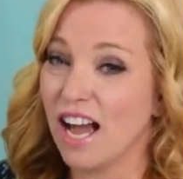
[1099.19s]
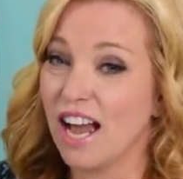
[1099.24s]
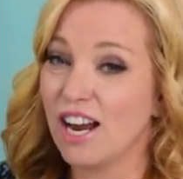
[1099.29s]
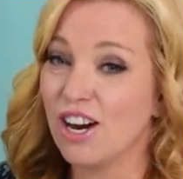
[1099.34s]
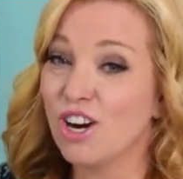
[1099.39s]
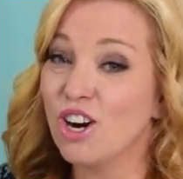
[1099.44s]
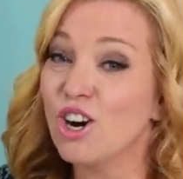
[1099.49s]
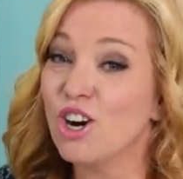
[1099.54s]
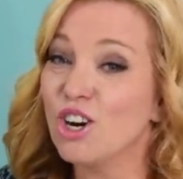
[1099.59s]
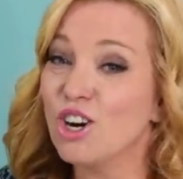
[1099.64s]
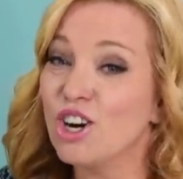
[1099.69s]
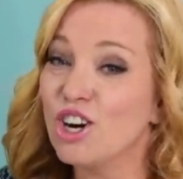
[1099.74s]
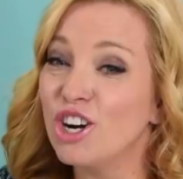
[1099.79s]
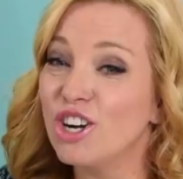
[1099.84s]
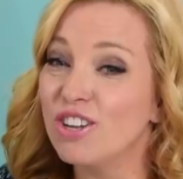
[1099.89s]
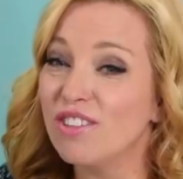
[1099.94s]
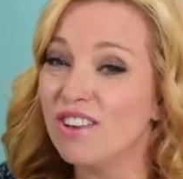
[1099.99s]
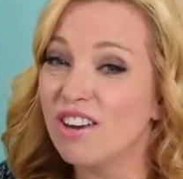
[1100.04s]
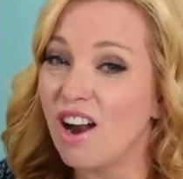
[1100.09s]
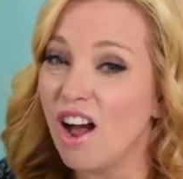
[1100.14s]
I
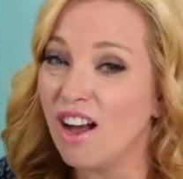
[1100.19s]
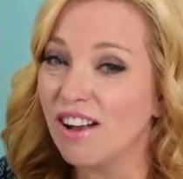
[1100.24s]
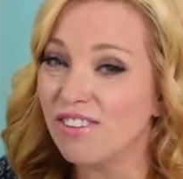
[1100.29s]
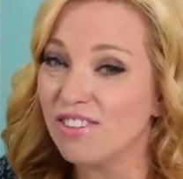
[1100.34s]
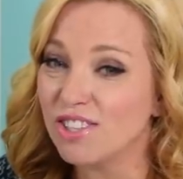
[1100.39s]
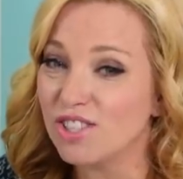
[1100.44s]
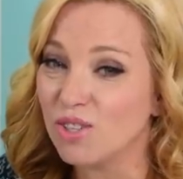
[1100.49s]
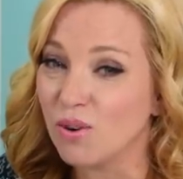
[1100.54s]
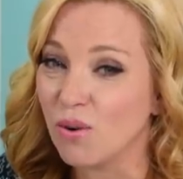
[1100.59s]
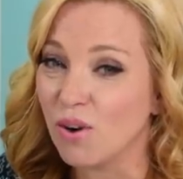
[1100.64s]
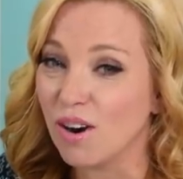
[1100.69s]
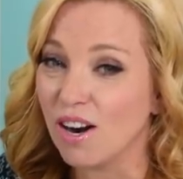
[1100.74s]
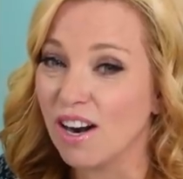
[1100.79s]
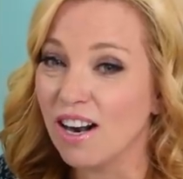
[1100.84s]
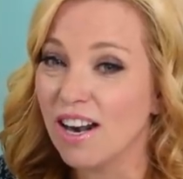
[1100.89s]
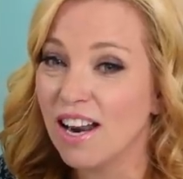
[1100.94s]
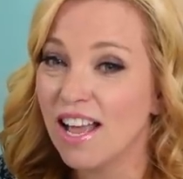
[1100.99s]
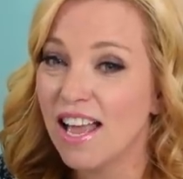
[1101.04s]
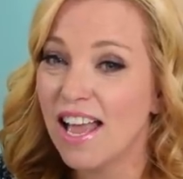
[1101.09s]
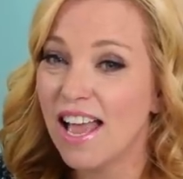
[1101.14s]
heard the knock at the
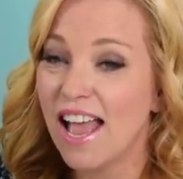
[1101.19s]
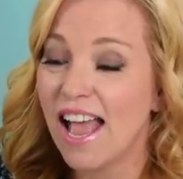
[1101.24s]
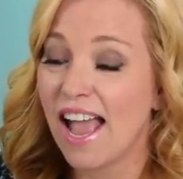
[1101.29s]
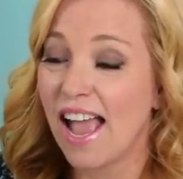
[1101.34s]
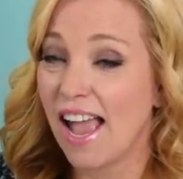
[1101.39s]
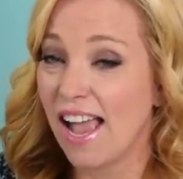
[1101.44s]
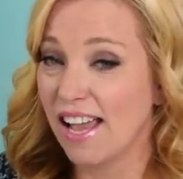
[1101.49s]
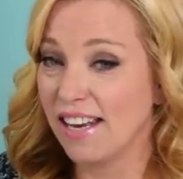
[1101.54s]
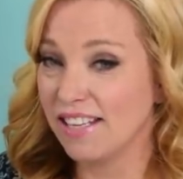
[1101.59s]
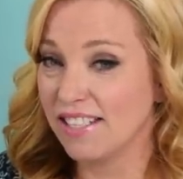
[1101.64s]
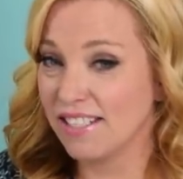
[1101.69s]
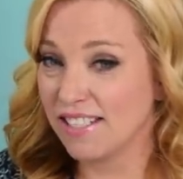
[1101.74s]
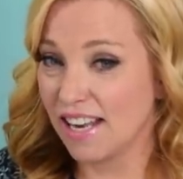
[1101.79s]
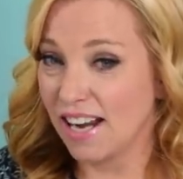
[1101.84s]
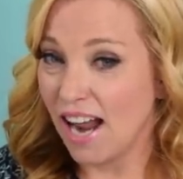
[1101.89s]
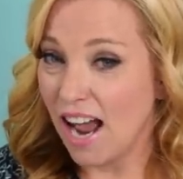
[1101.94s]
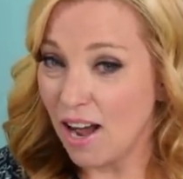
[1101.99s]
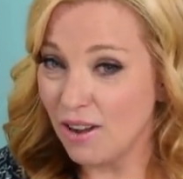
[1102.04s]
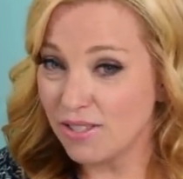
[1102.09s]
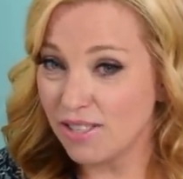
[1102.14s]
door and it
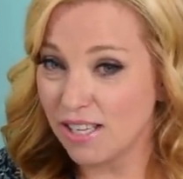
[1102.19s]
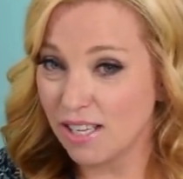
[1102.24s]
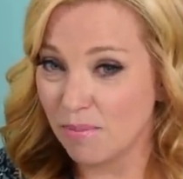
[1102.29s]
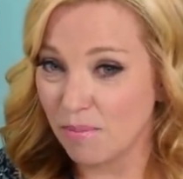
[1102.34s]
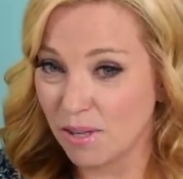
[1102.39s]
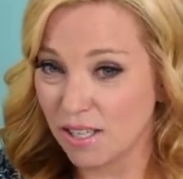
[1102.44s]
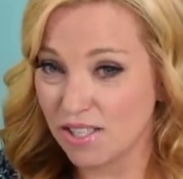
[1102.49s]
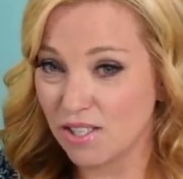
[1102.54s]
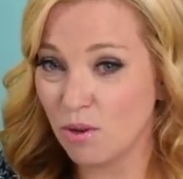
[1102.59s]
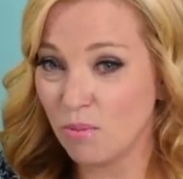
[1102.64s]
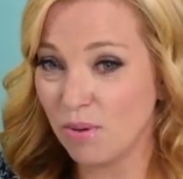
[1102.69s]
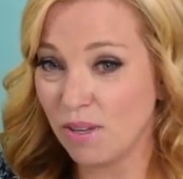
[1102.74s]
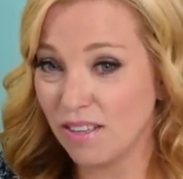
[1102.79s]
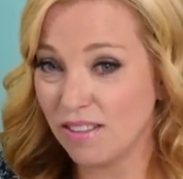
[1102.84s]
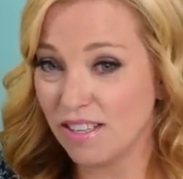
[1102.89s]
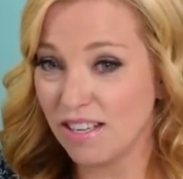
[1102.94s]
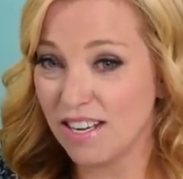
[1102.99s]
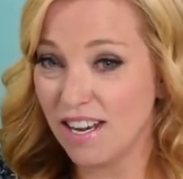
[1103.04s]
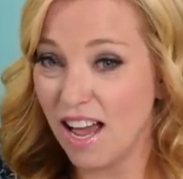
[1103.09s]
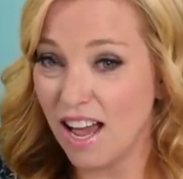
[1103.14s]
said housekeeping. So
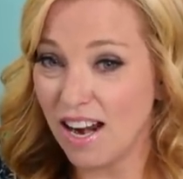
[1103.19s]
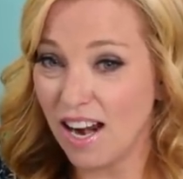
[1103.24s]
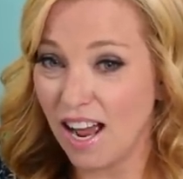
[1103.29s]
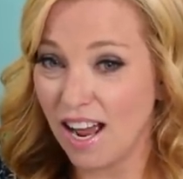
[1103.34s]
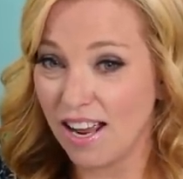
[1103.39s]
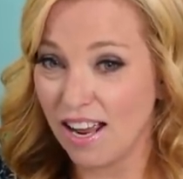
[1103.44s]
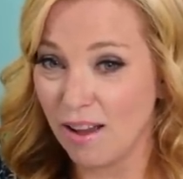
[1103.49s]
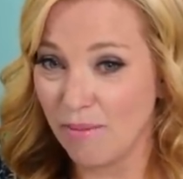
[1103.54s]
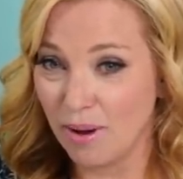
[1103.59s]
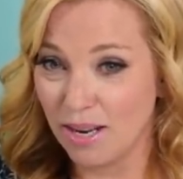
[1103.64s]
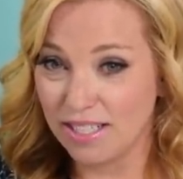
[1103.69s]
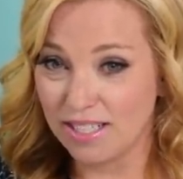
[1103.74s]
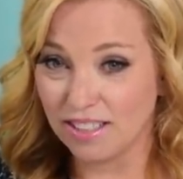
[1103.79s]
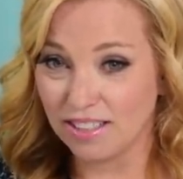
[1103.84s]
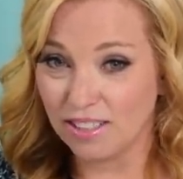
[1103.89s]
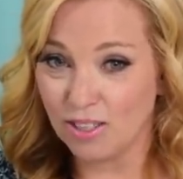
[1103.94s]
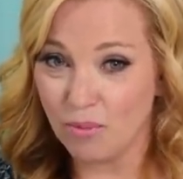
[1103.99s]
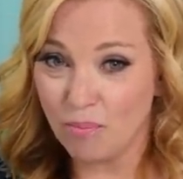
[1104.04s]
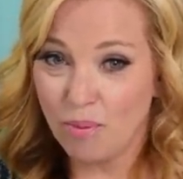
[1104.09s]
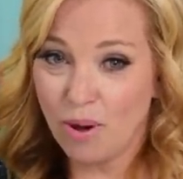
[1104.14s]
being the nut I am, I did
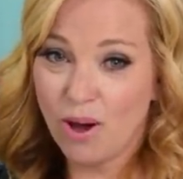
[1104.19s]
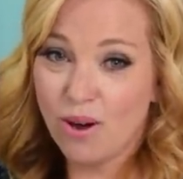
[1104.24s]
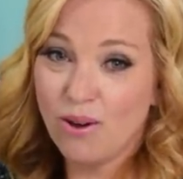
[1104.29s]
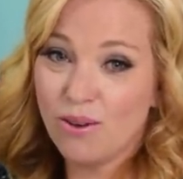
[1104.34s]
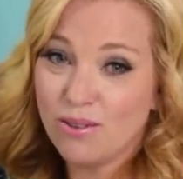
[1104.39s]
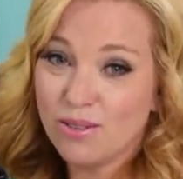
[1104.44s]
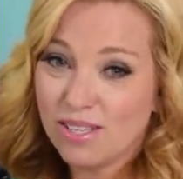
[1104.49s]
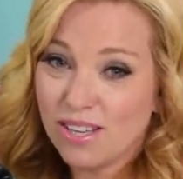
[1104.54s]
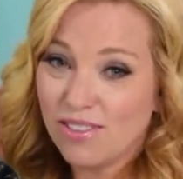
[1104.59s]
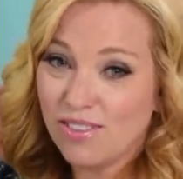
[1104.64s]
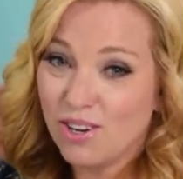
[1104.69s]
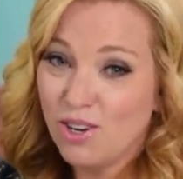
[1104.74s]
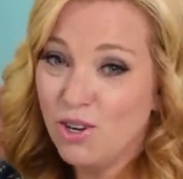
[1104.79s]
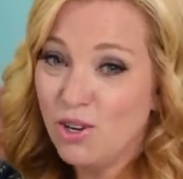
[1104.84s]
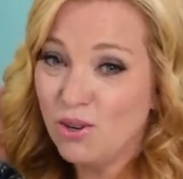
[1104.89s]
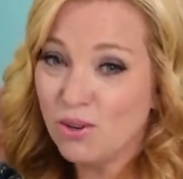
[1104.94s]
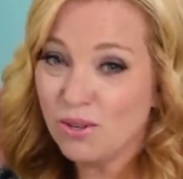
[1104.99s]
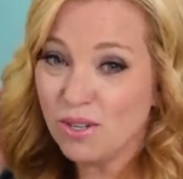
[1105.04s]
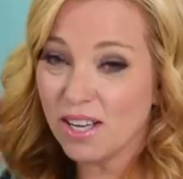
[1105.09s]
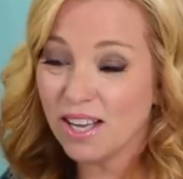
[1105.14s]
a little pose in the
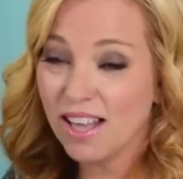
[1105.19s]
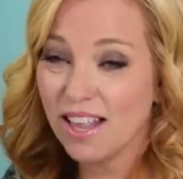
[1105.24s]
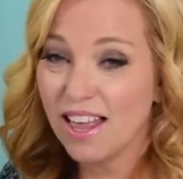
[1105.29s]
nude.